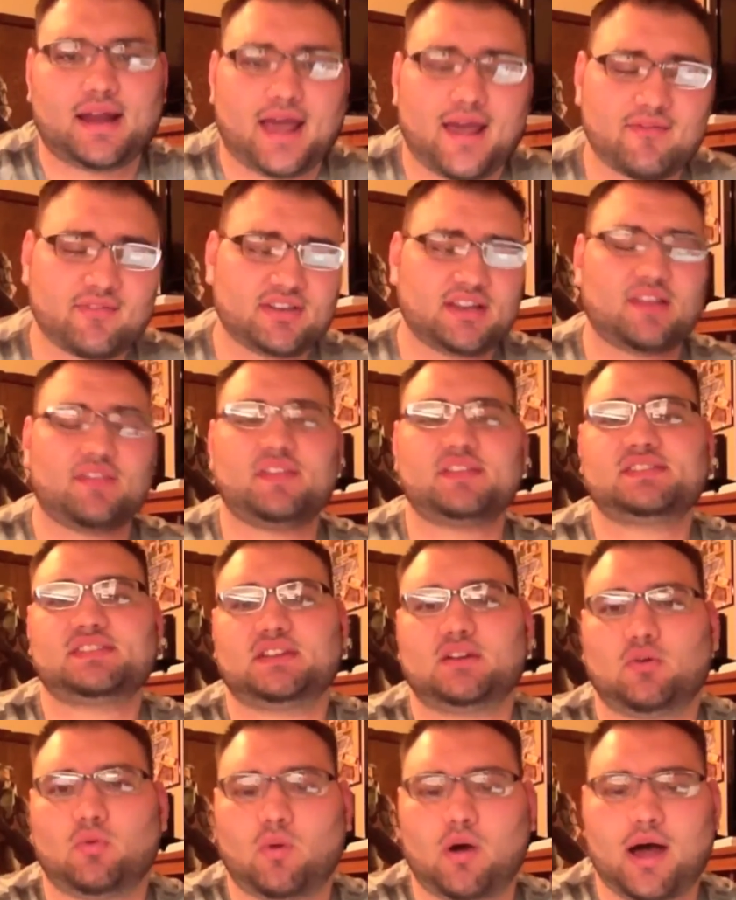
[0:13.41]
I haven't done this
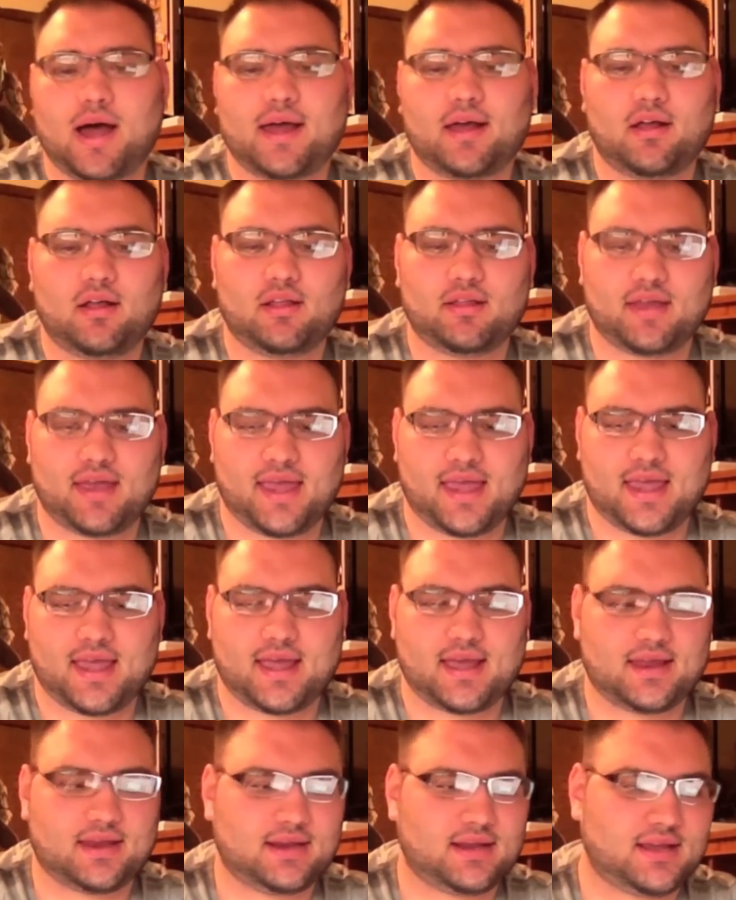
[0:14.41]
in a while,
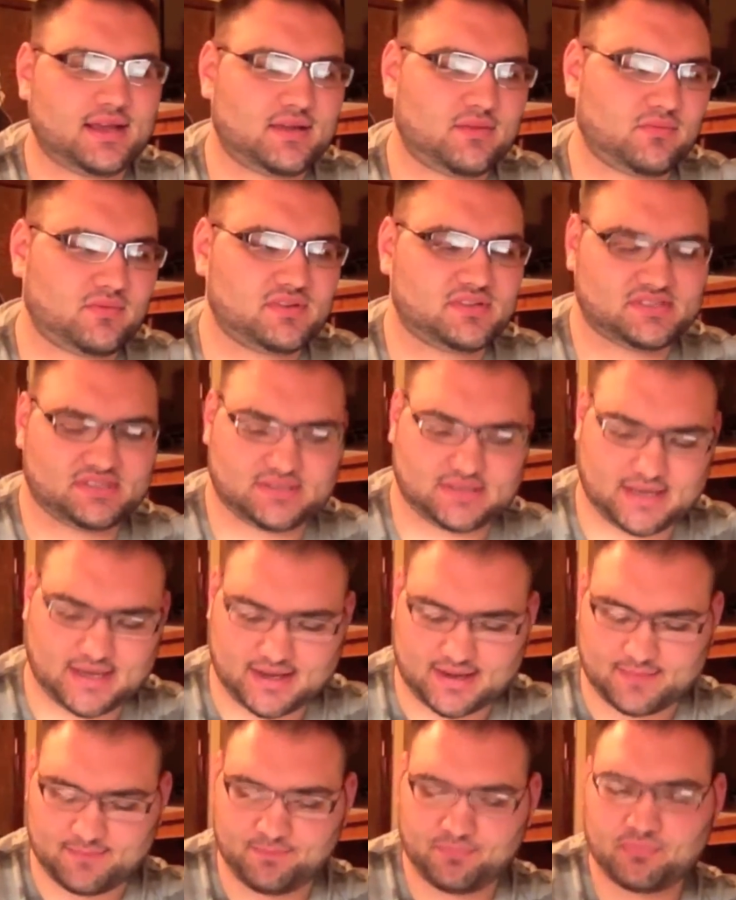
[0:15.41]
and it was
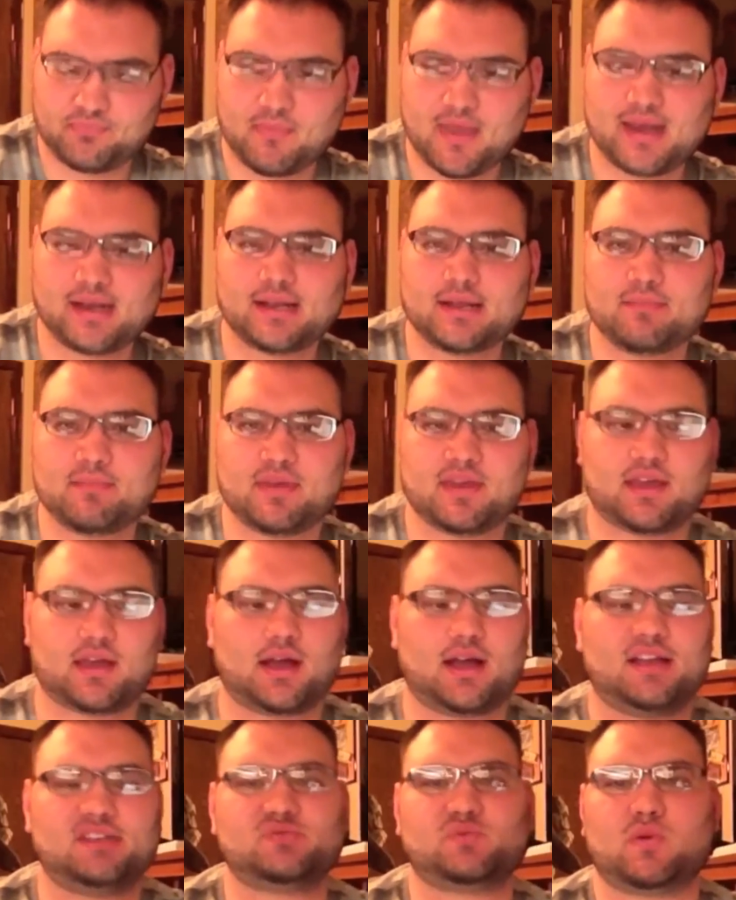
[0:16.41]
mainly
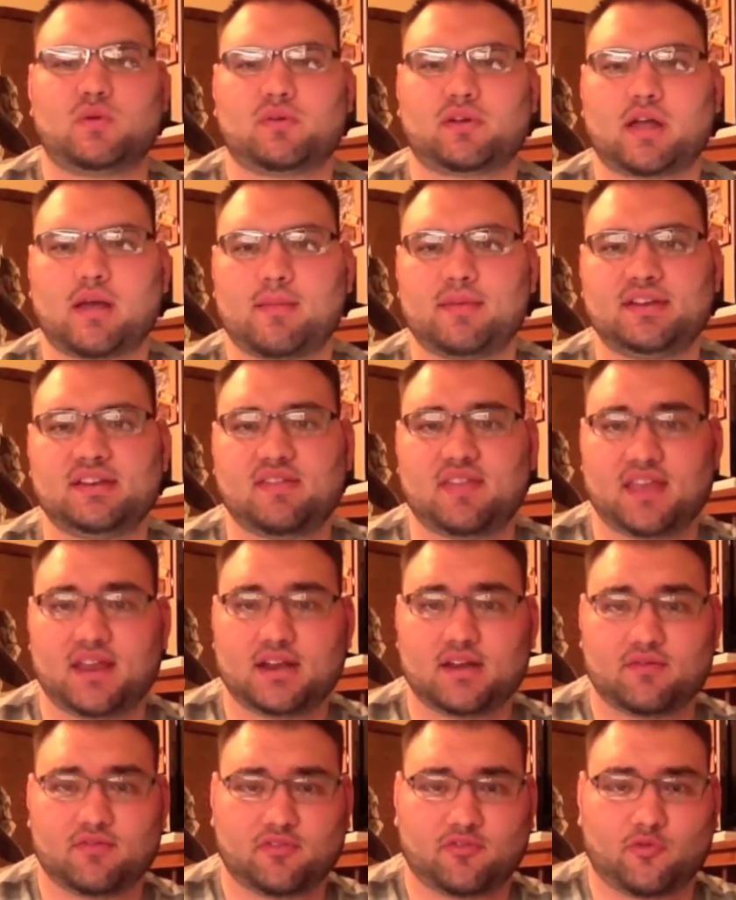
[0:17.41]
because we were coming to the
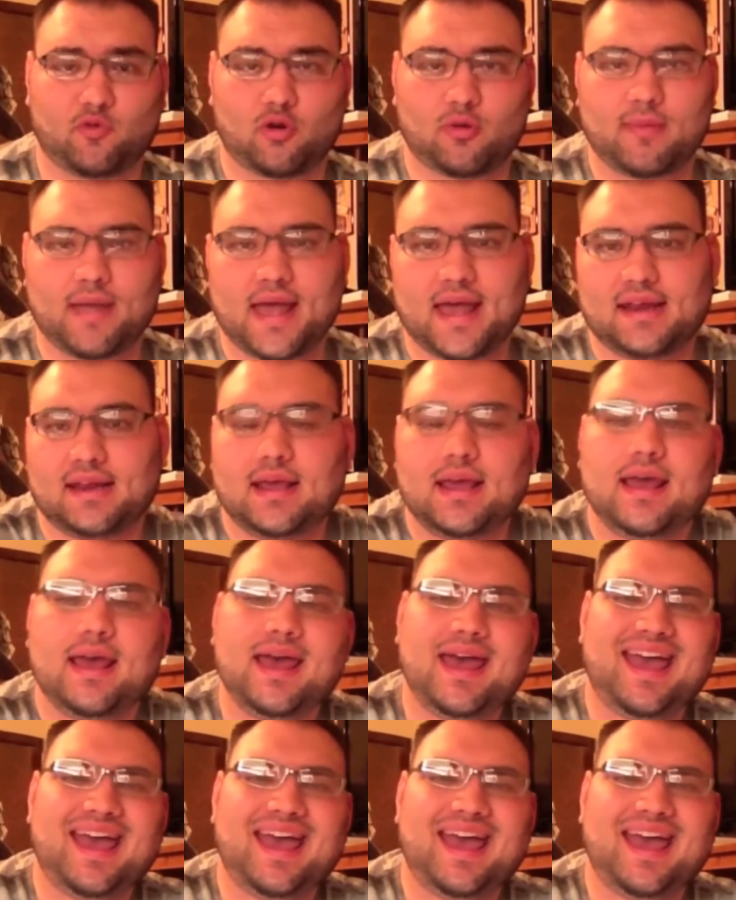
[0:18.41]
end of a format,